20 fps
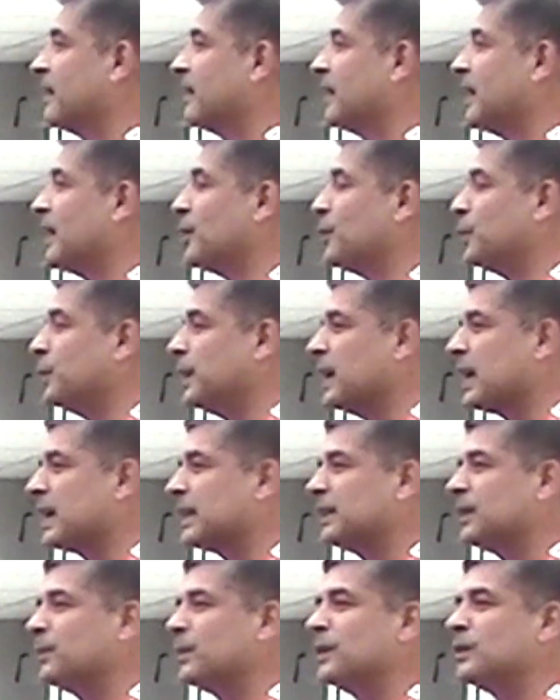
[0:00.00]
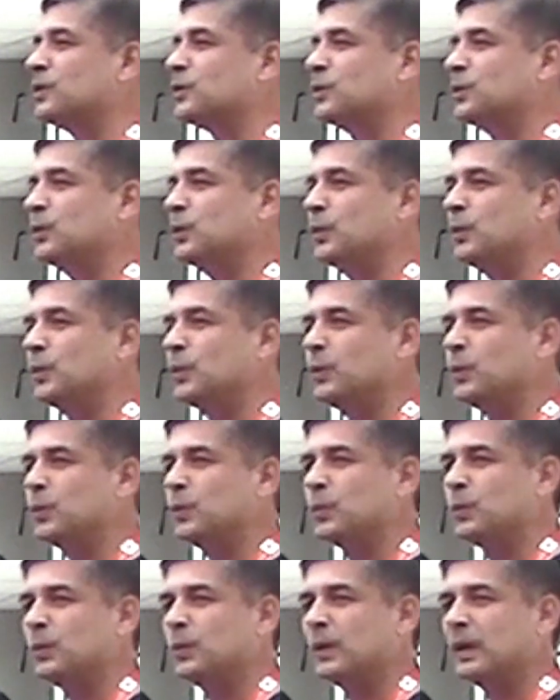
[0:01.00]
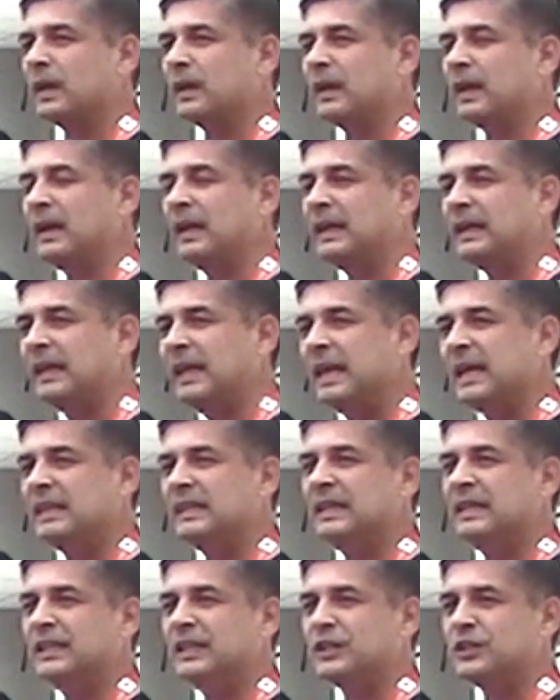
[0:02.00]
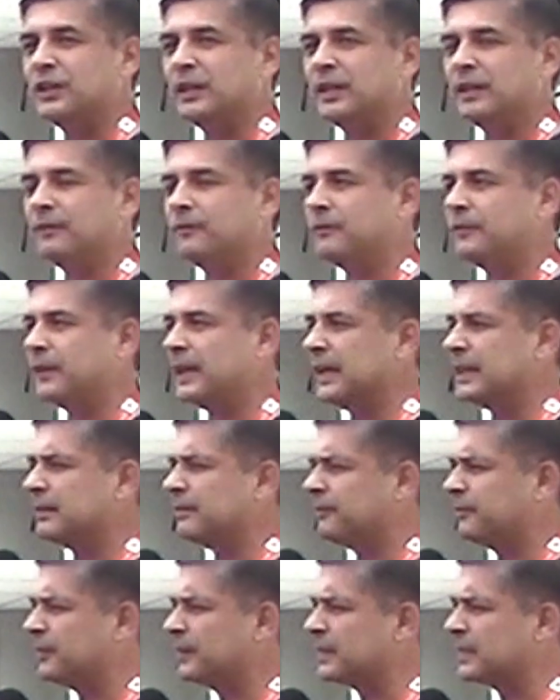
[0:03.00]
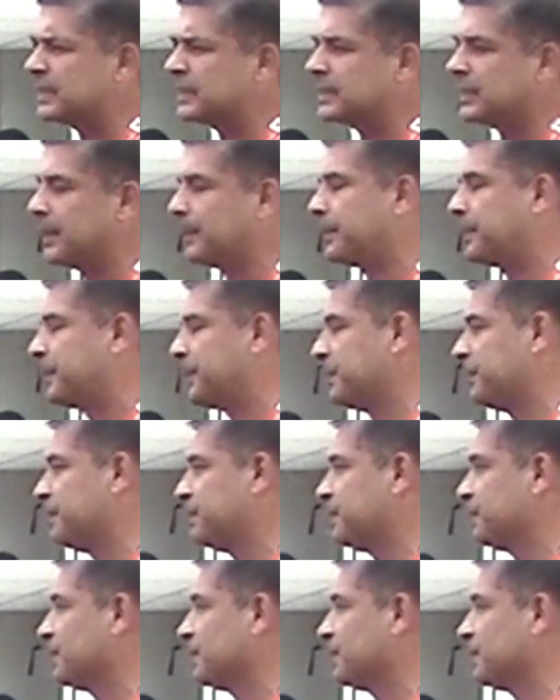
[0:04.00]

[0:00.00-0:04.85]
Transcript: and we are the ones who can take the initiative, take the first step